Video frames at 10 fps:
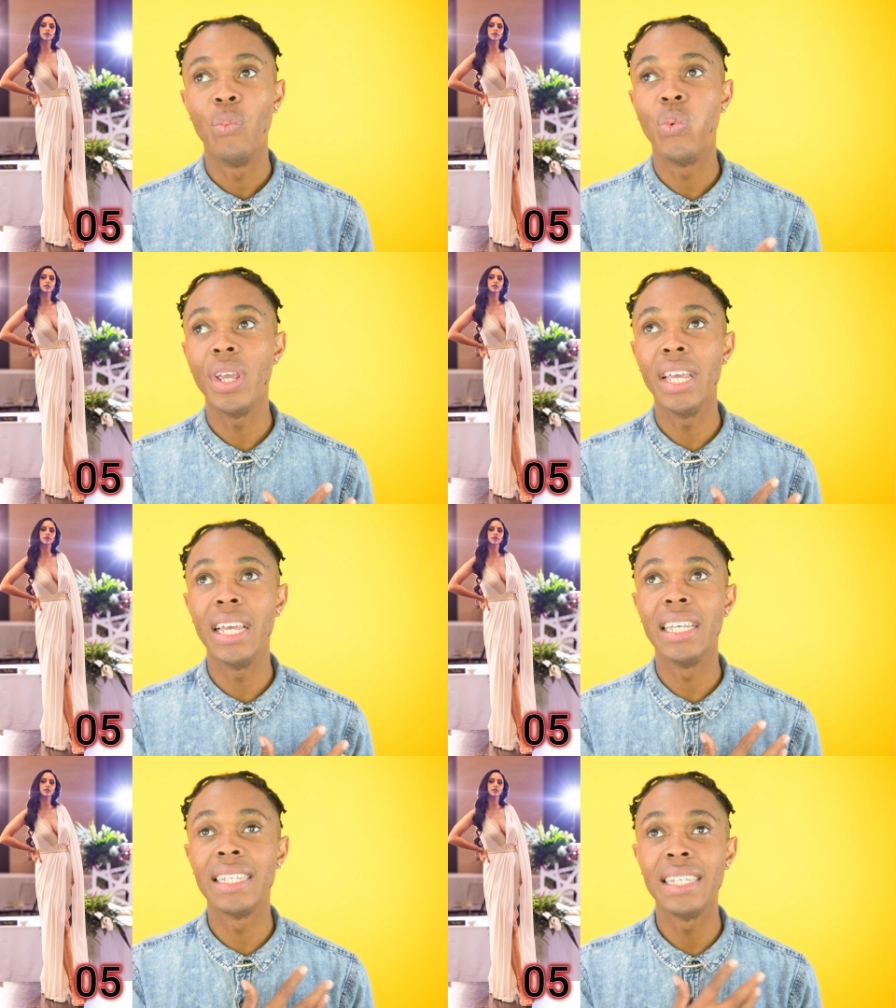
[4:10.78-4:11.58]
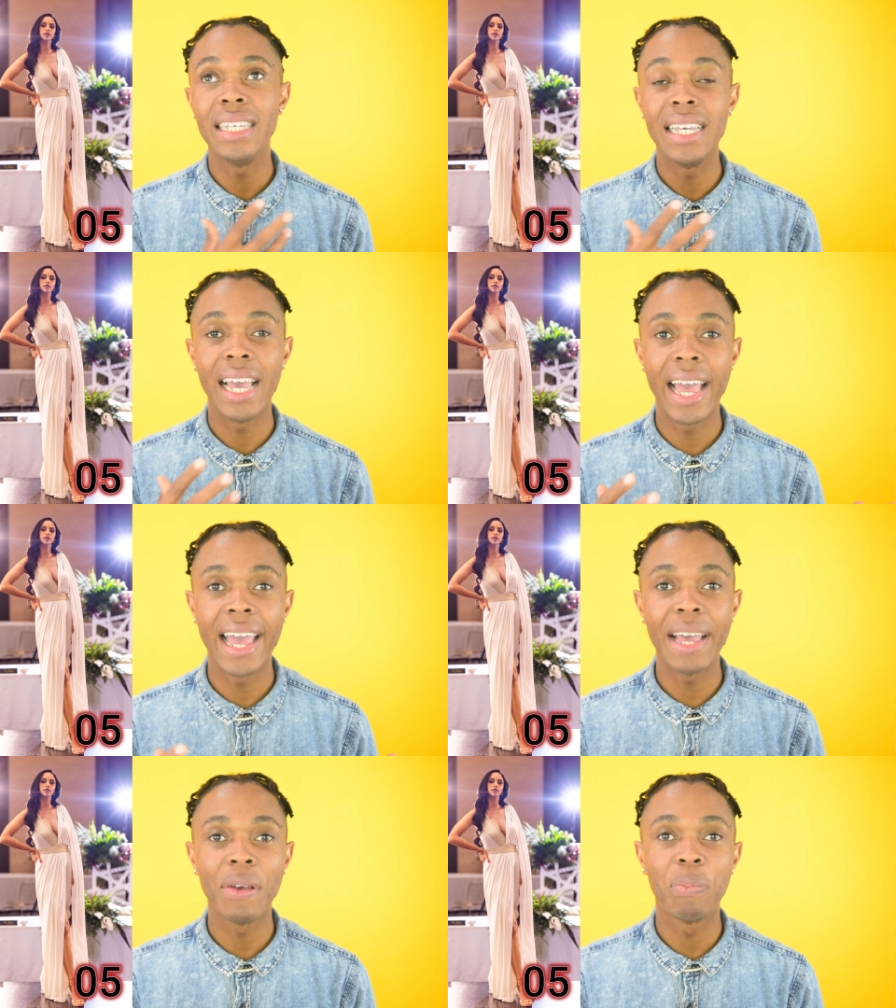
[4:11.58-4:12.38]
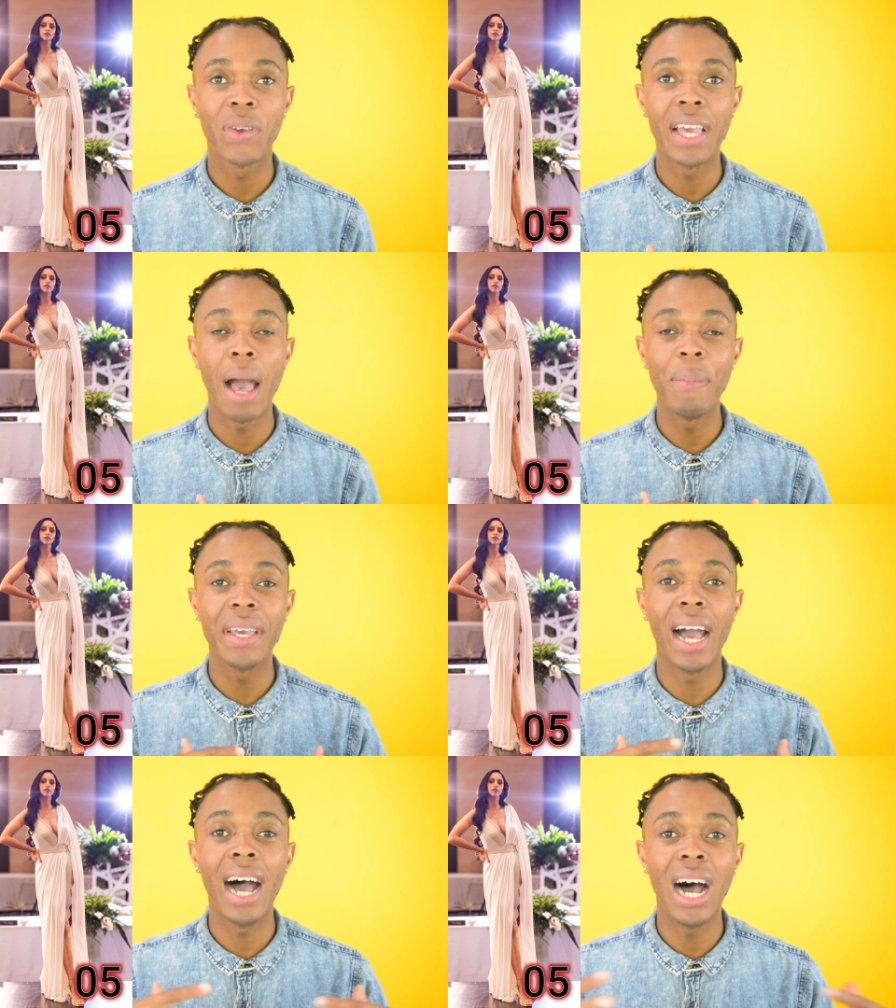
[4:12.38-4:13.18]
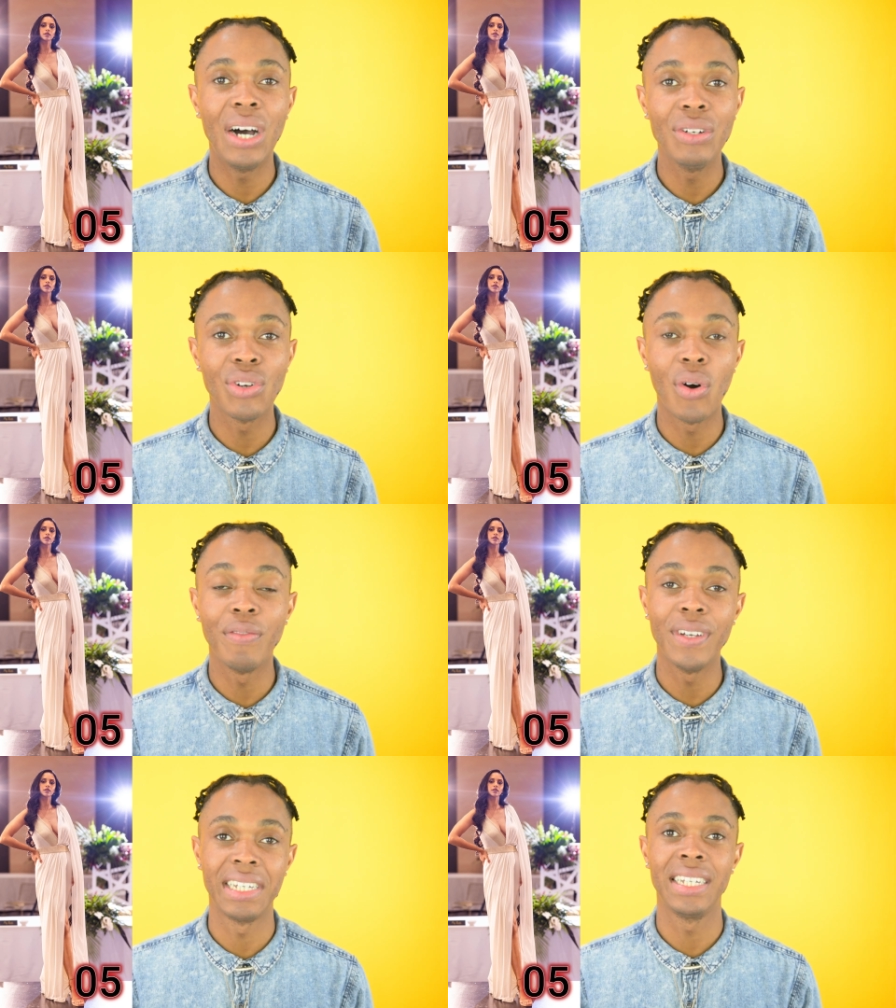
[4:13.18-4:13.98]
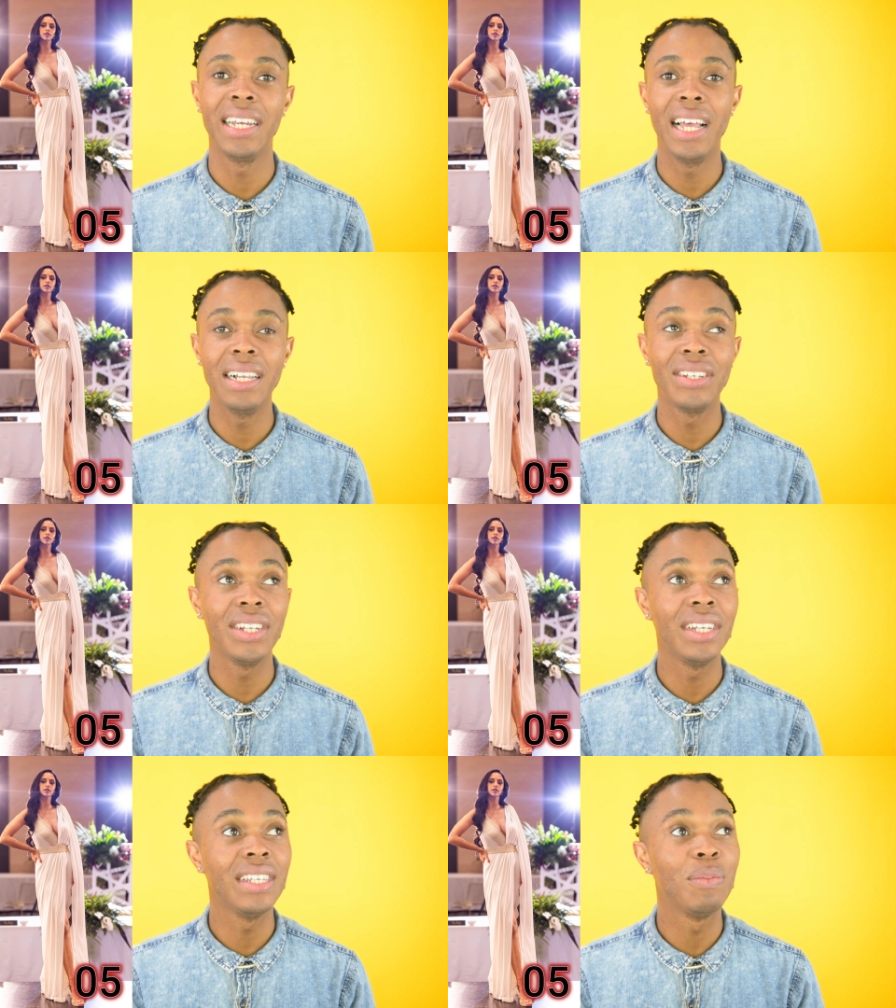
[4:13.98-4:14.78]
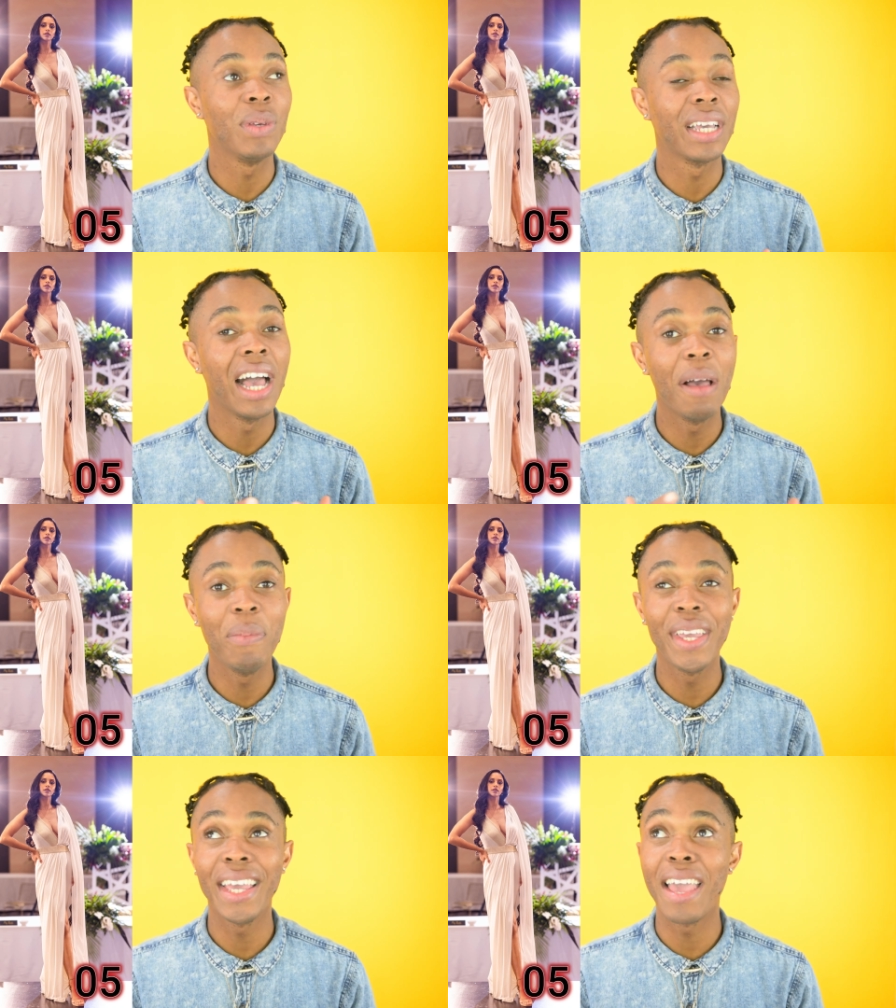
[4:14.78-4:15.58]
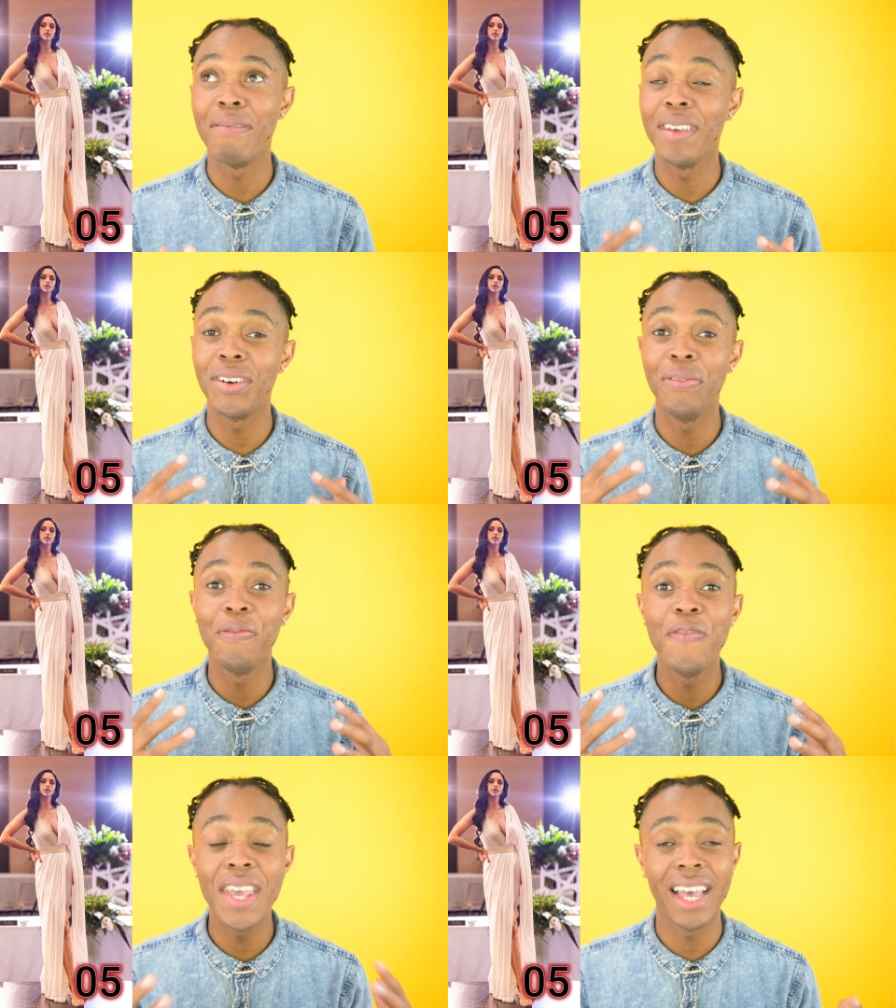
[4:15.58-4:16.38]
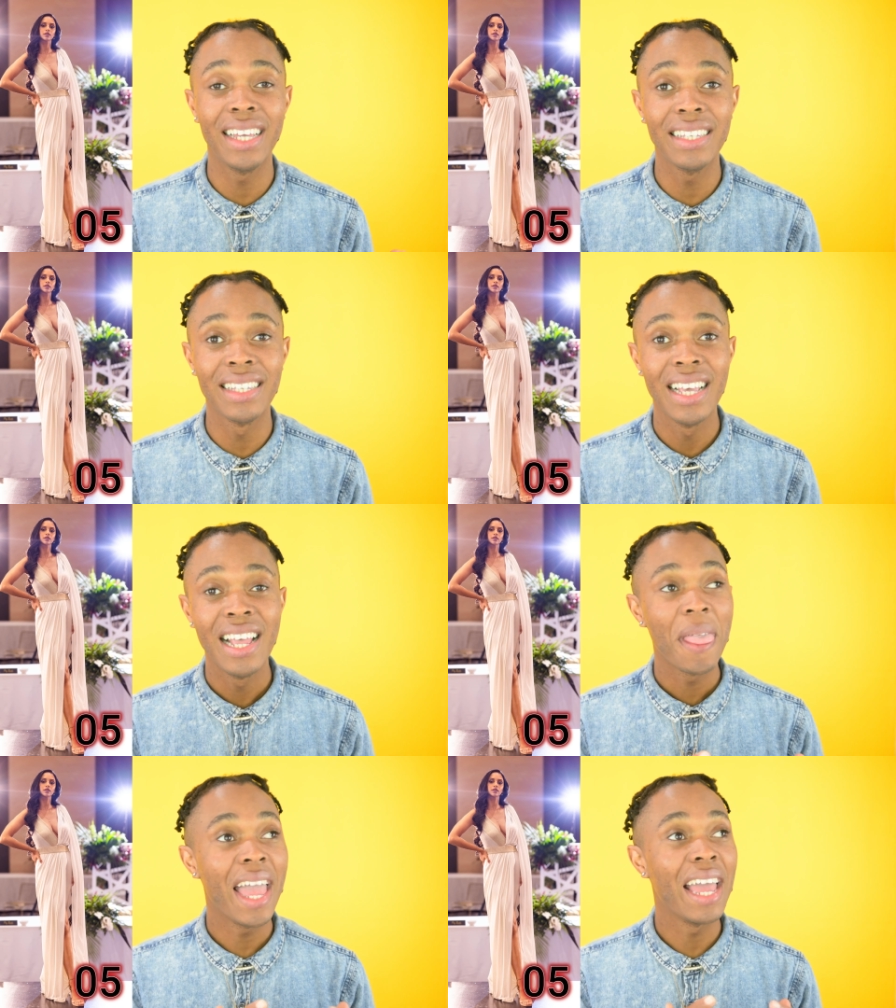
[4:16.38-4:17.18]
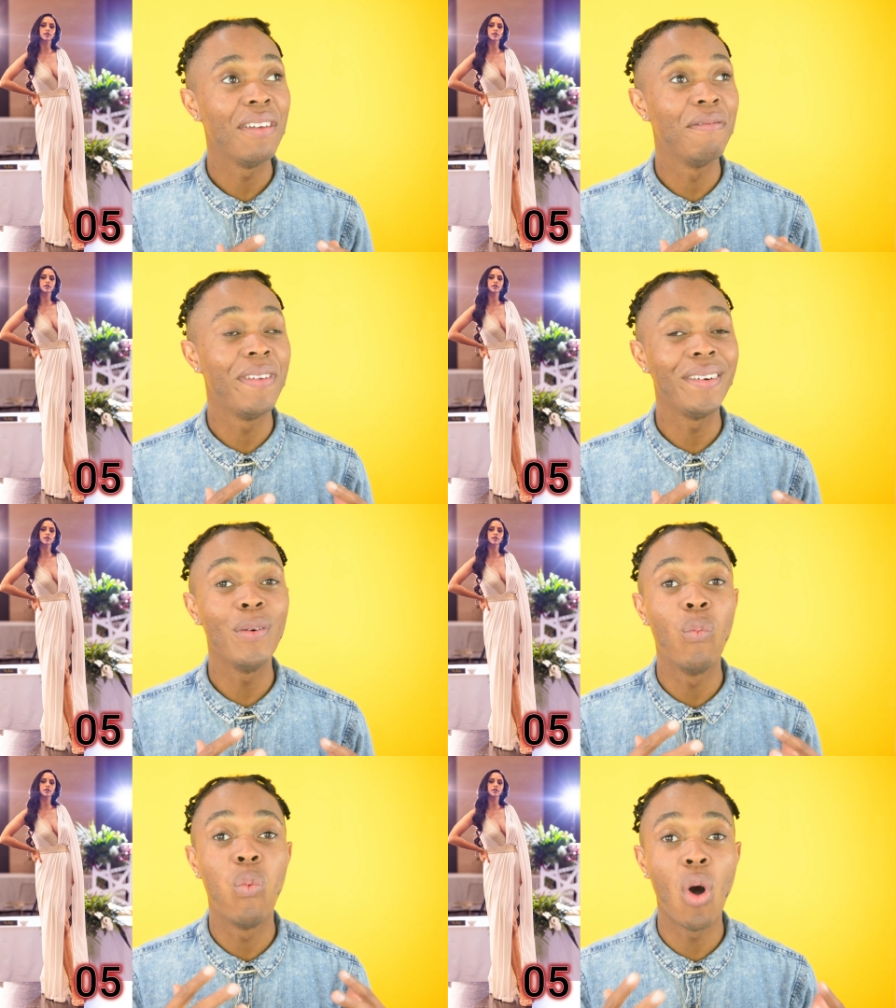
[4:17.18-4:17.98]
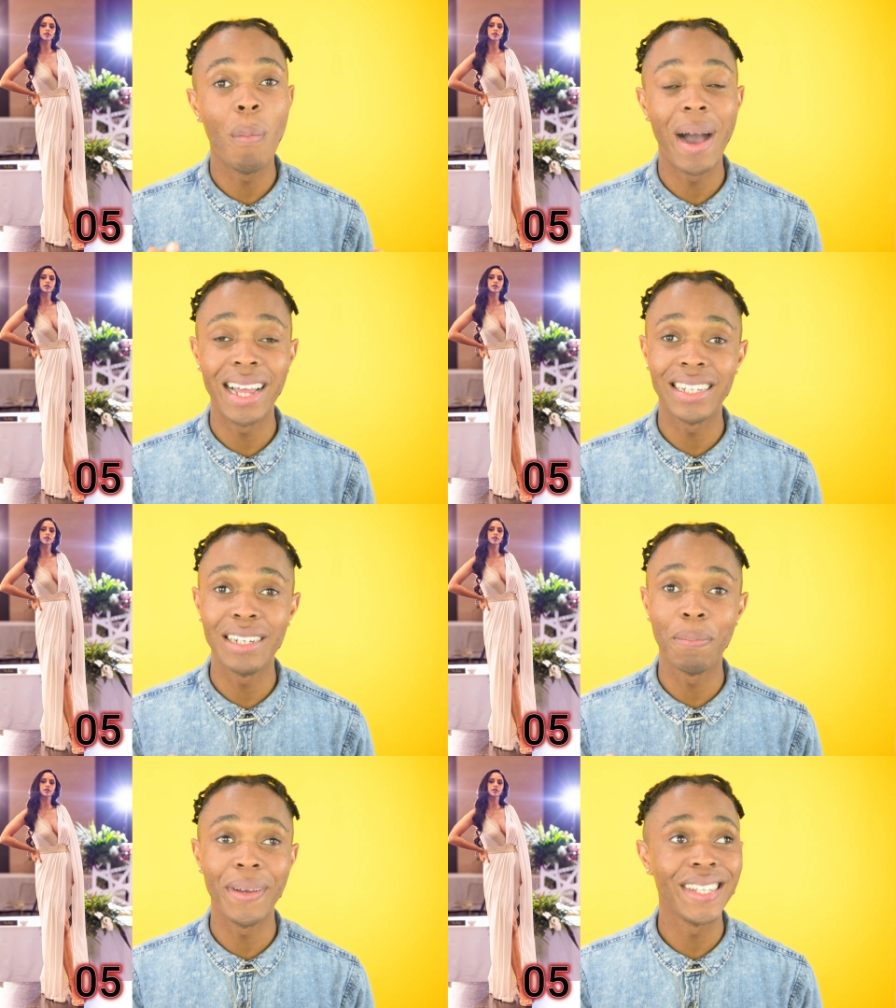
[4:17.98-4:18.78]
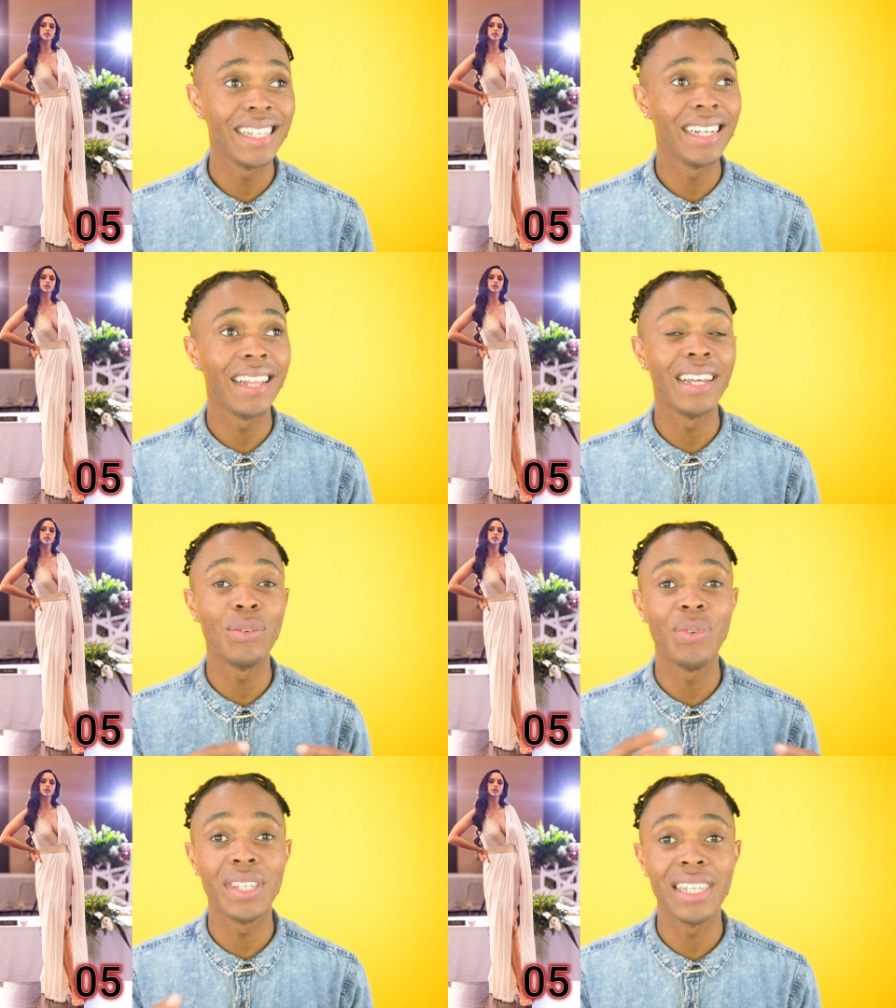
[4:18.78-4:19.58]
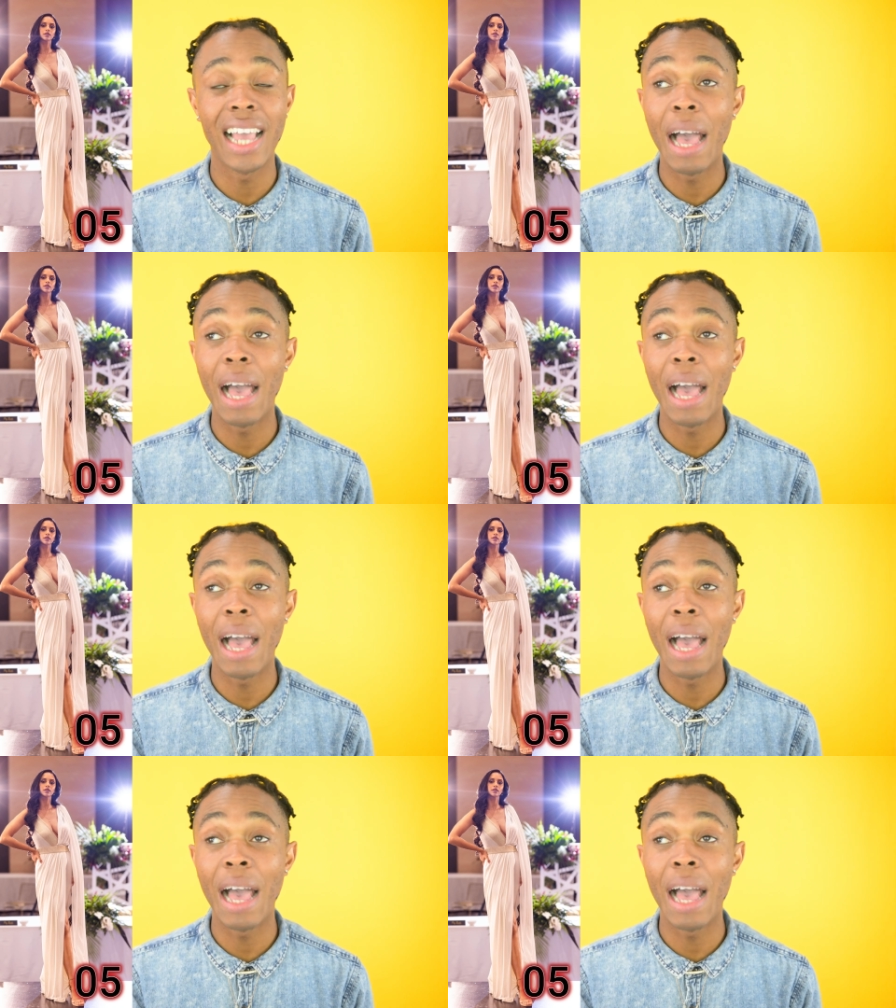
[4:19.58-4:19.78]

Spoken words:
We see her coming out of her shell. She is becoming a very fierce and very warm-hearted person that we see.